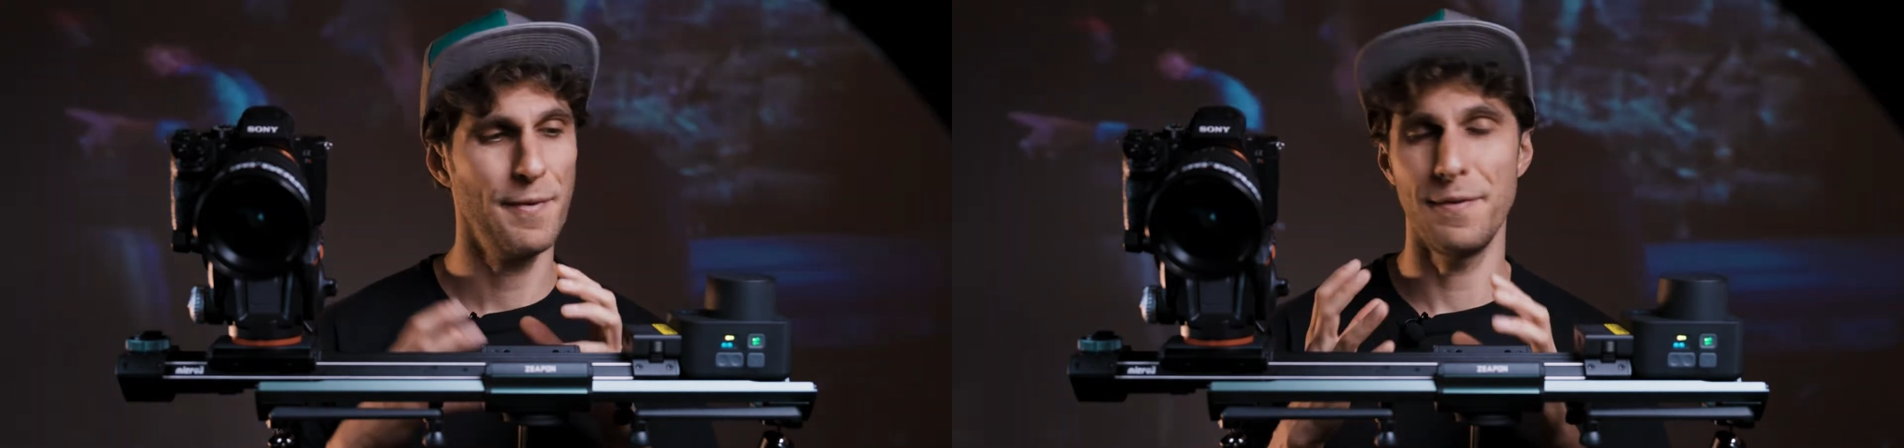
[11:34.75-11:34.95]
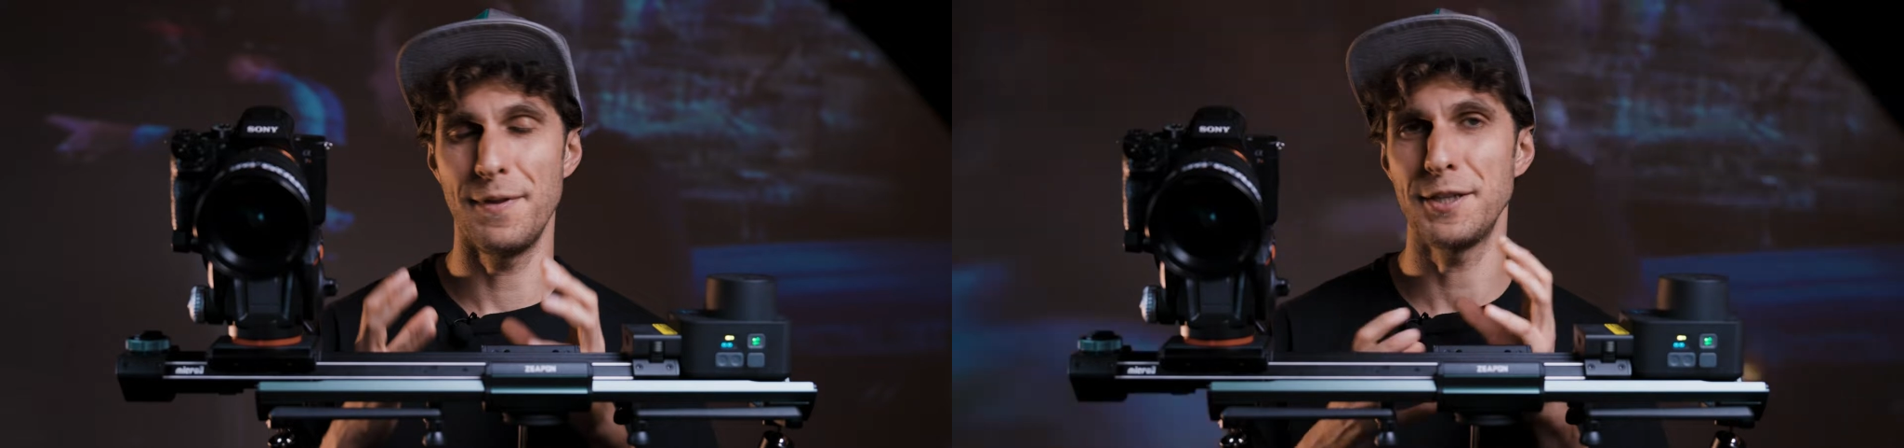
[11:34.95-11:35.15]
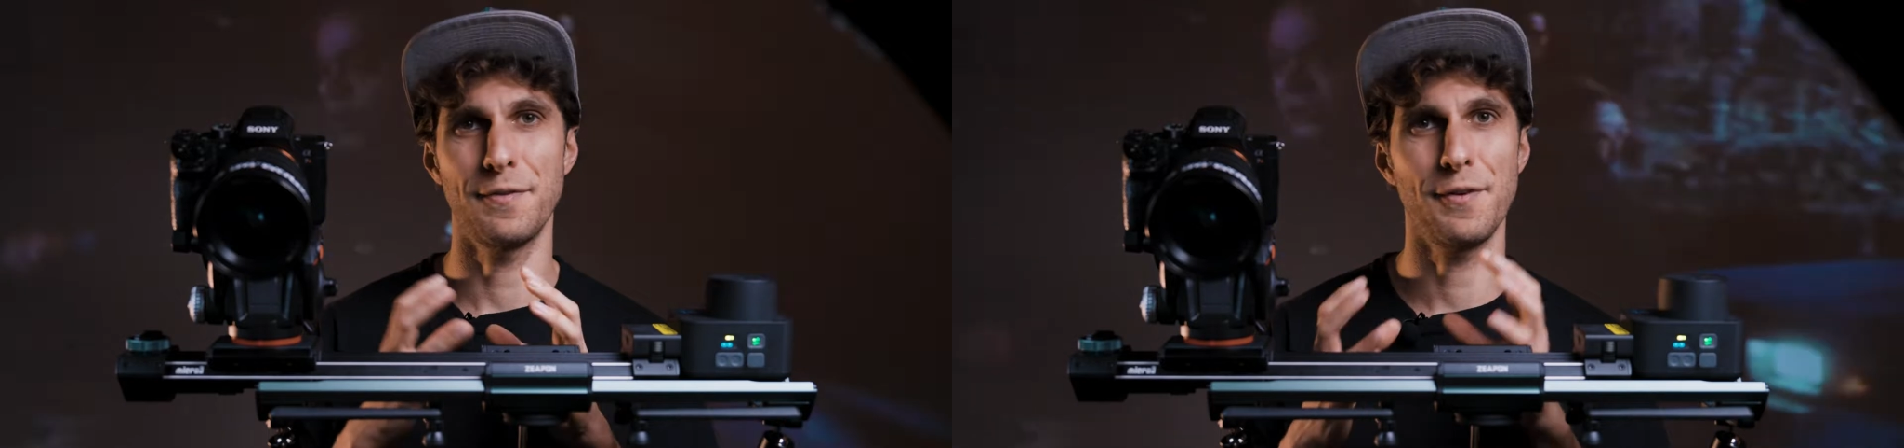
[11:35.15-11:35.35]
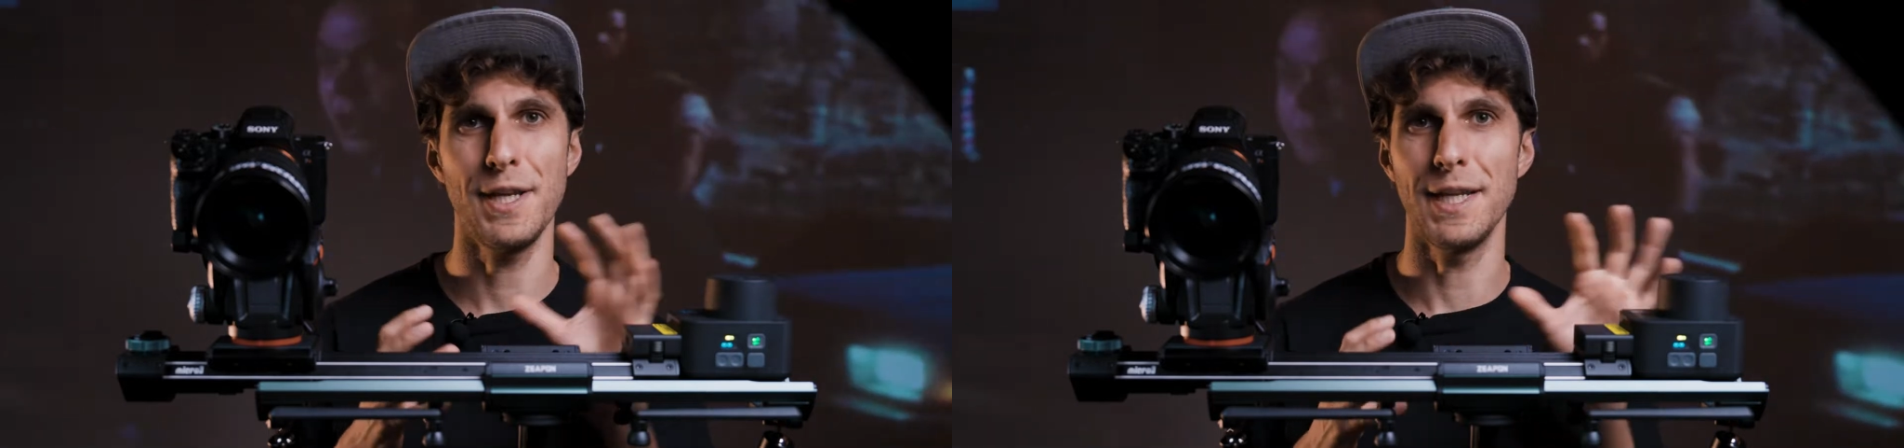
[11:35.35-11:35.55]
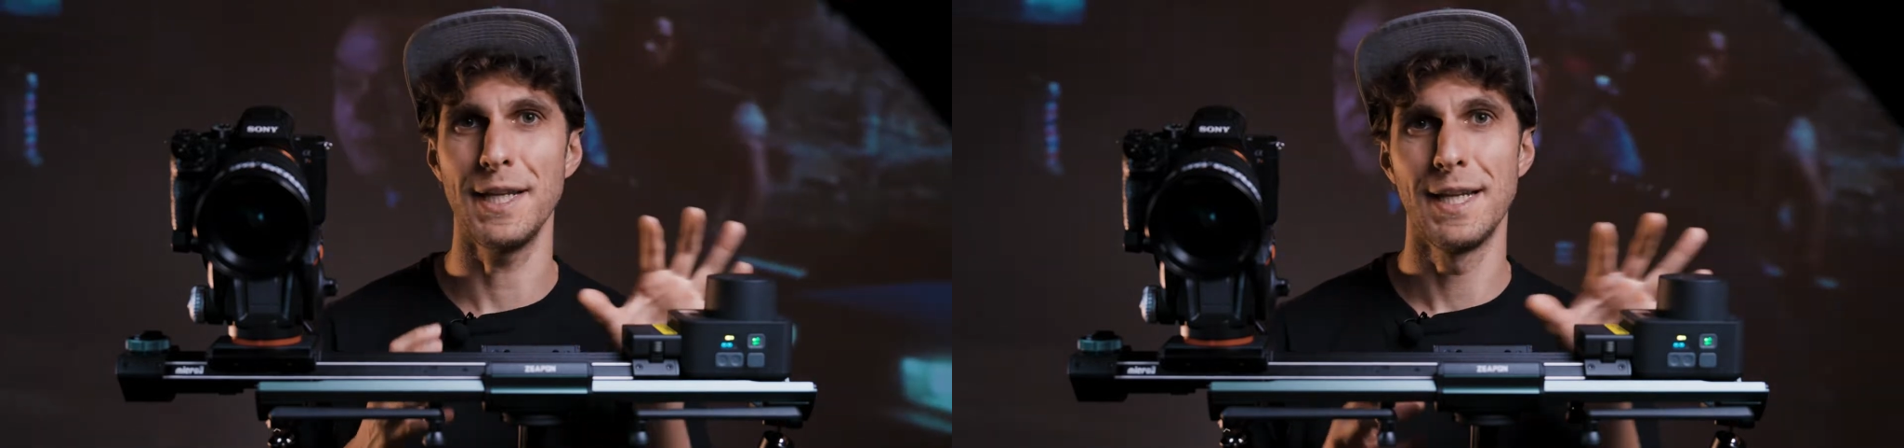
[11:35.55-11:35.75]
these
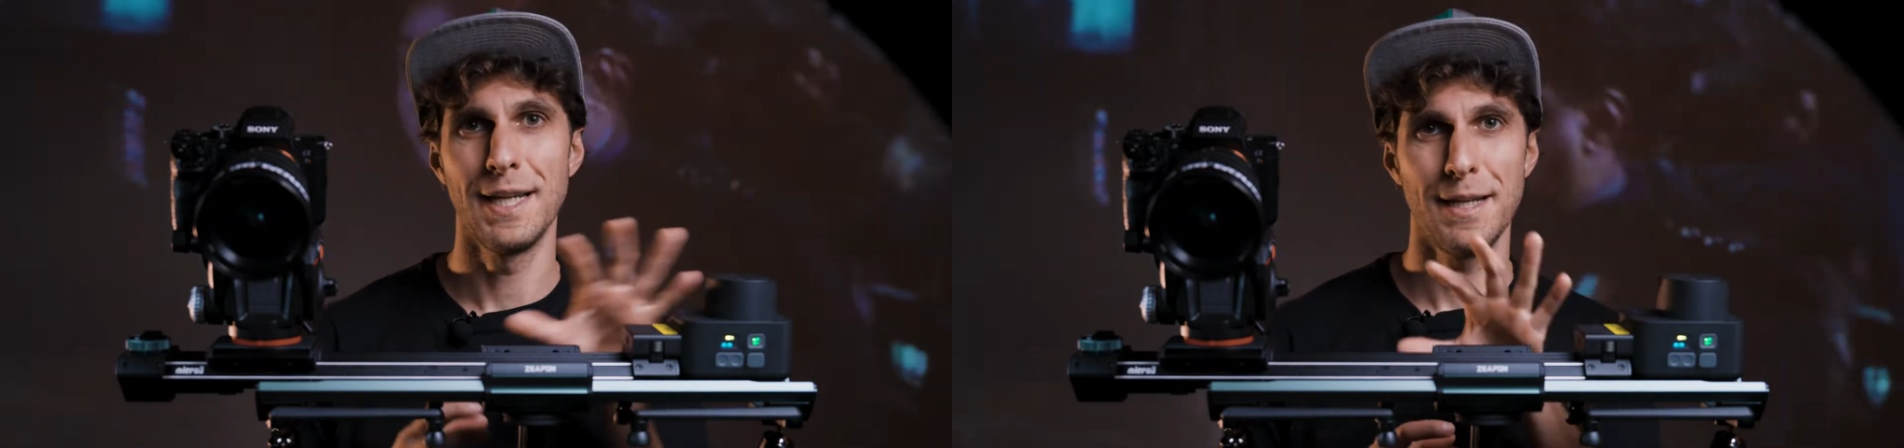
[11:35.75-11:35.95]
three